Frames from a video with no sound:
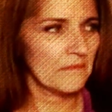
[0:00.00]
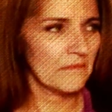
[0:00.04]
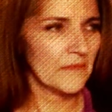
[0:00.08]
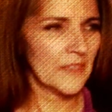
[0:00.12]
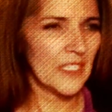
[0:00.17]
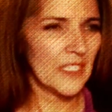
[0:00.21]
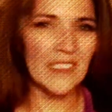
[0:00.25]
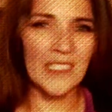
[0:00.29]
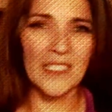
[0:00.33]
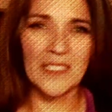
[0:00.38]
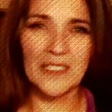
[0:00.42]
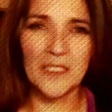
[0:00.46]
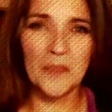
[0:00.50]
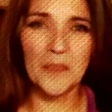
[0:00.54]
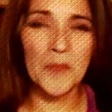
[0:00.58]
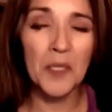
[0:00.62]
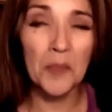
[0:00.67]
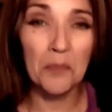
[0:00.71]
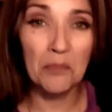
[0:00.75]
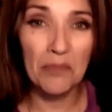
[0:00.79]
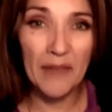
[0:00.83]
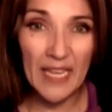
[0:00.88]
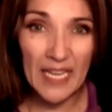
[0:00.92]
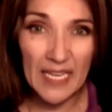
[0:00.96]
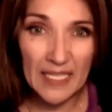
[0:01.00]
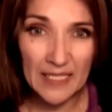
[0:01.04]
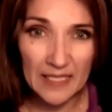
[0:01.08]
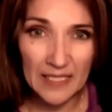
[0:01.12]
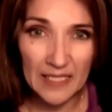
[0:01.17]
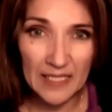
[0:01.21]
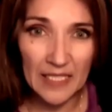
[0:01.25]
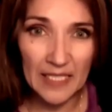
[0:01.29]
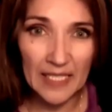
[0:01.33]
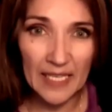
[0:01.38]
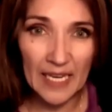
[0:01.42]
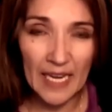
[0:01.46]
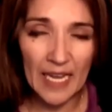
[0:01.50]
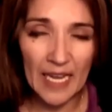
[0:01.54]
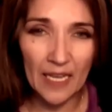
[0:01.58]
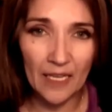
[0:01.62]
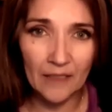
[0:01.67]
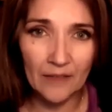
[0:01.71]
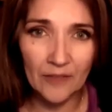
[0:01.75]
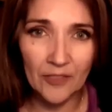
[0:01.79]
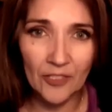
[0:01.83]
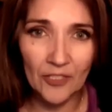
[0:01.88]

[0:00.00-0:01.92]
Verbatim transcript: it's like somebody passing gas,